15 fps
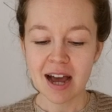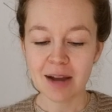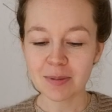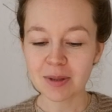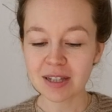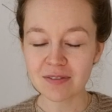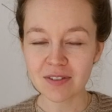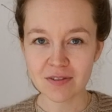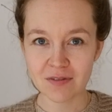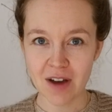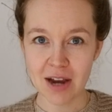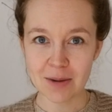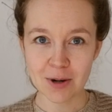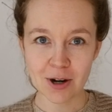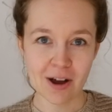I believe the
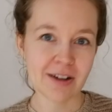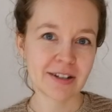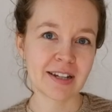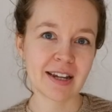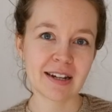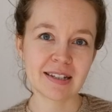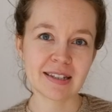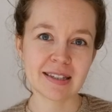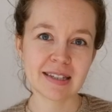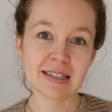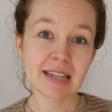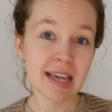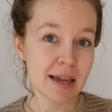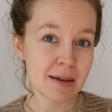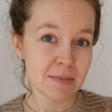fiber content is the
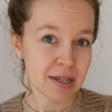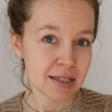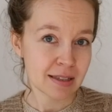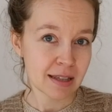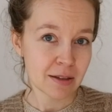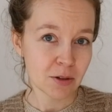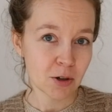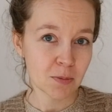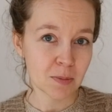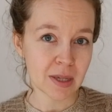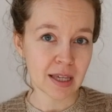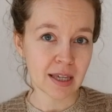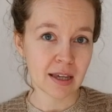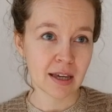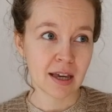same as
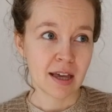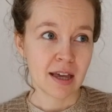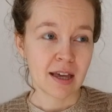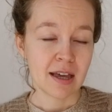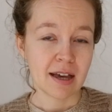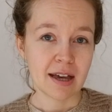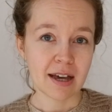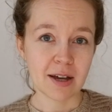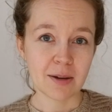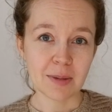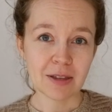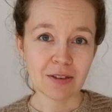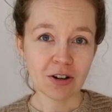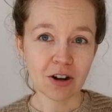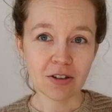Letlopi,
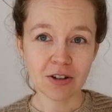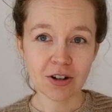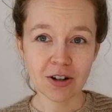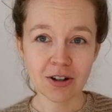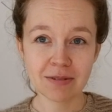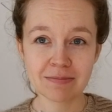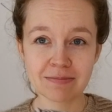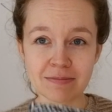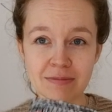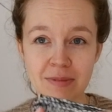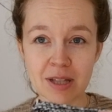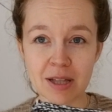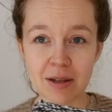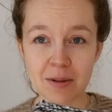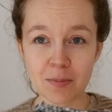and there are other
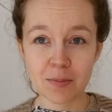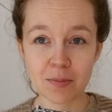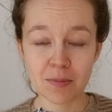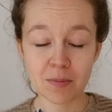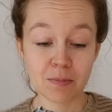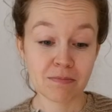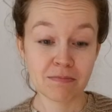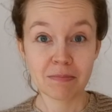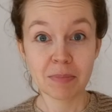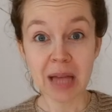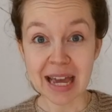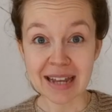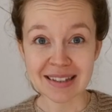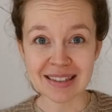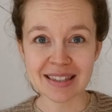
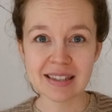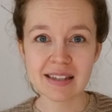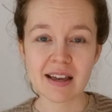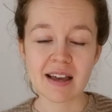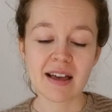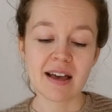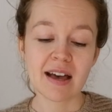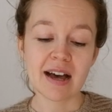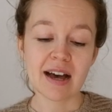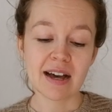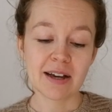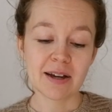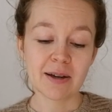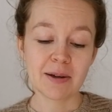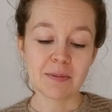blends.
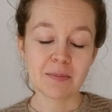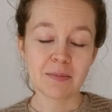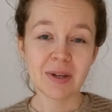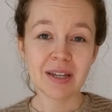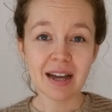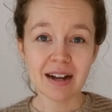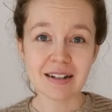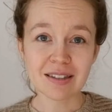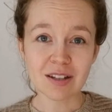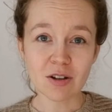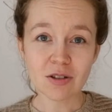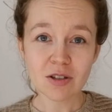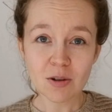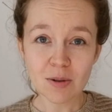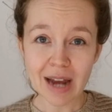But yeah, it's
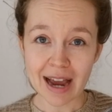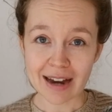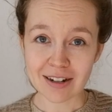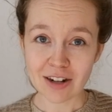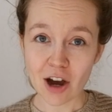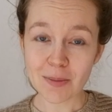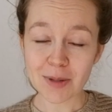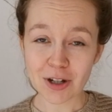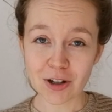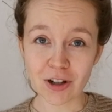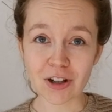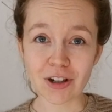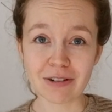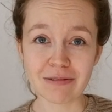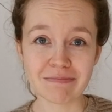also an
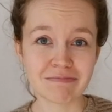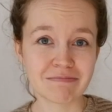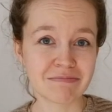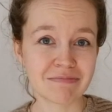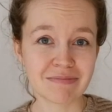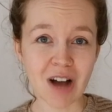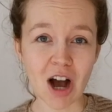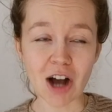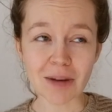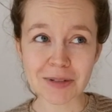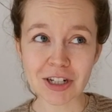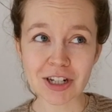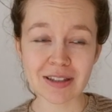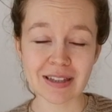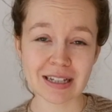economical
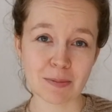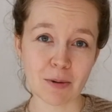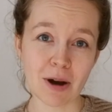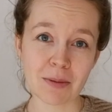option that's